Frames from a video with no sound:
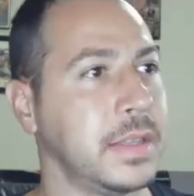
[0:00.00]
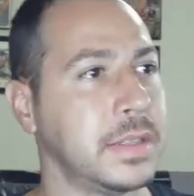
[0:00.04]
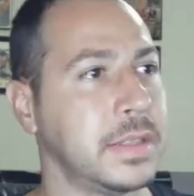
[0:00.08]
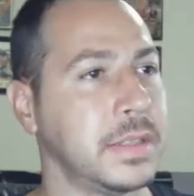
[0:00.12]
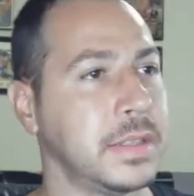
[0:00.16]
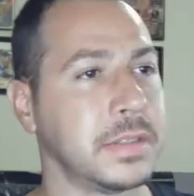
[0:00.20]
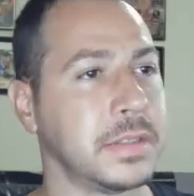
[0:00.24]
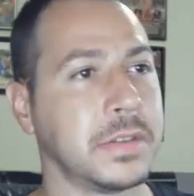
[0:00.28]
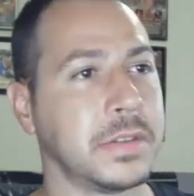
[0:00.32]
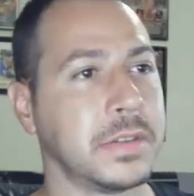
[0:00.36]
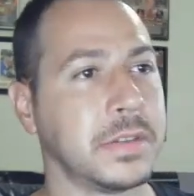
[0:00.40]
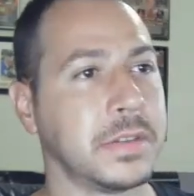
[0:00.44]

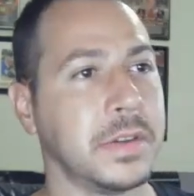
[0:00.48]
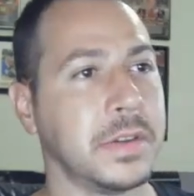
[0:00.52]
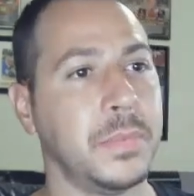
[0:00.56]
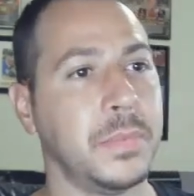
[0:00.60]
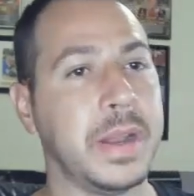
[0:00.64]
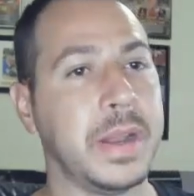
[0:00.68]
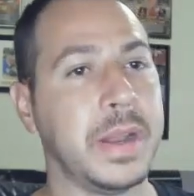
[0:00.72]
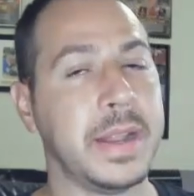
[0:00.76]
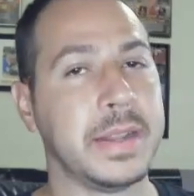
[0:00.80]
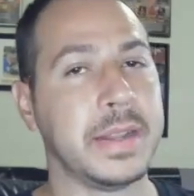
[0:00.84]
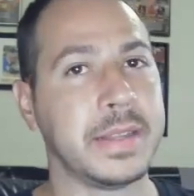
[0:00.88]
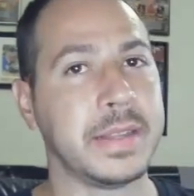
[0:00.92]
This is going
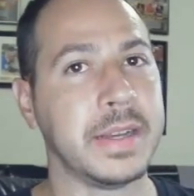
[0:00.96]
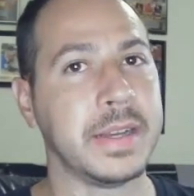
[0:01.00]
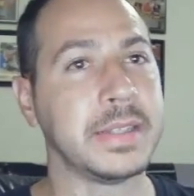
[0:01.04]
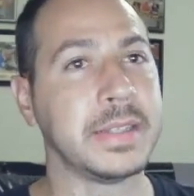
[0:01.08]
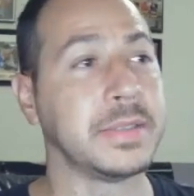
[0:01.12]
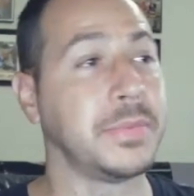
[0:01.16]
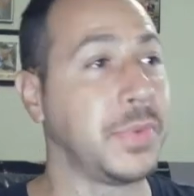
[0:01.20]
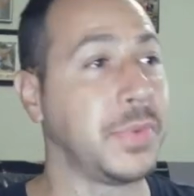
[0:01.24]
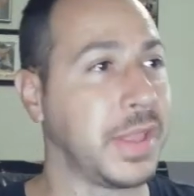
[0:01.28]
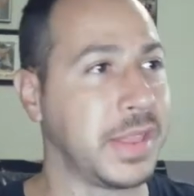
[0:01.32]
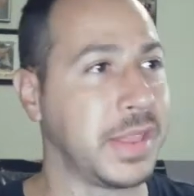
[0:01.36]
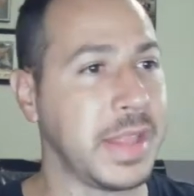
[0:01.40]
what it
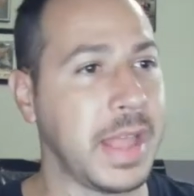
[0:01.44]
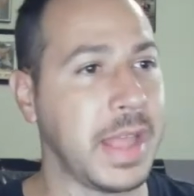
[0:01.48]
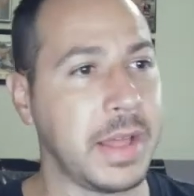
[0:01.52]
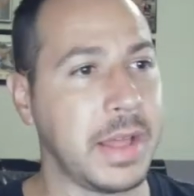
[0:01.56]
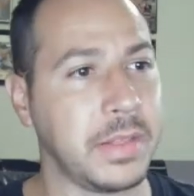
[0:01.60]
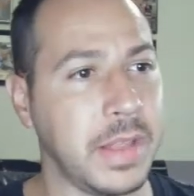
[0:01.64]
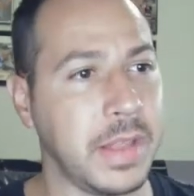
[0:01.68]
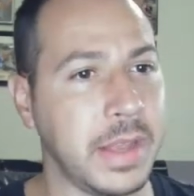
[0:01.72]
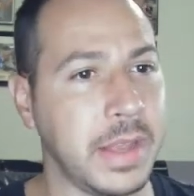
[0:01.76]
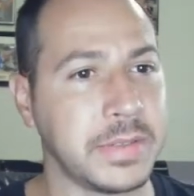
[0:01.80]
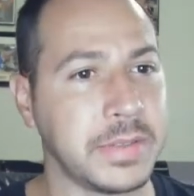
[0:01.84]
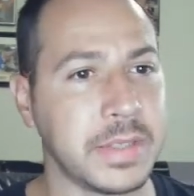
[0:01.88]
does with
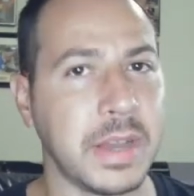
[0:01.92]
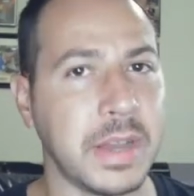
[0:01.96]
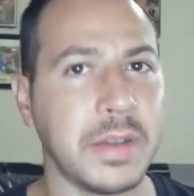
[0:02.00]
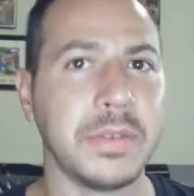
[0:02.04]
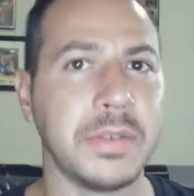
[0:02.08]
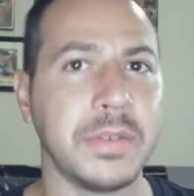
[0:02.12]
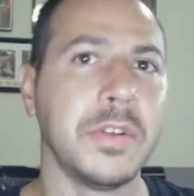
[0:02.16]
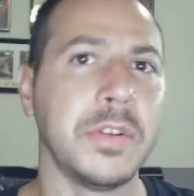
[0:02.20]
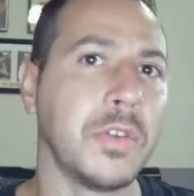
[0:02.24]
now lifestyle.